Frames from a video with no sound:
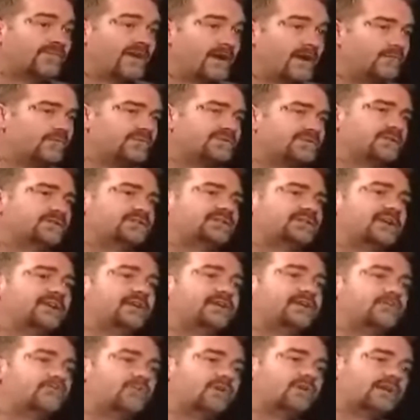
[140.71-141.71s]
That was
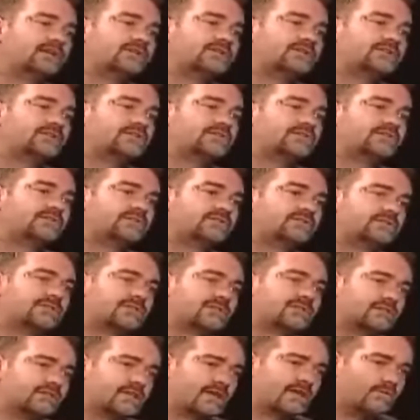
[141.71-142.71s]
intended to bring us into the
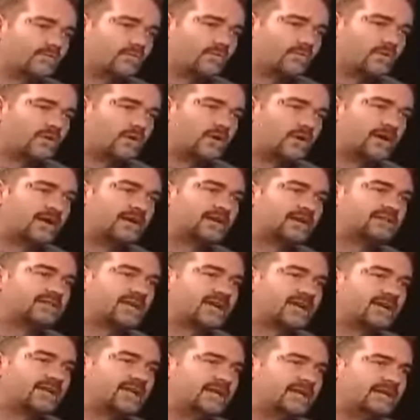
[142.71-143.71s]
Six-Day War and
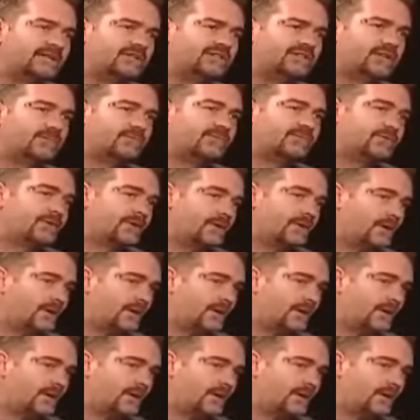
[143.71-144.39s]
attack Egypt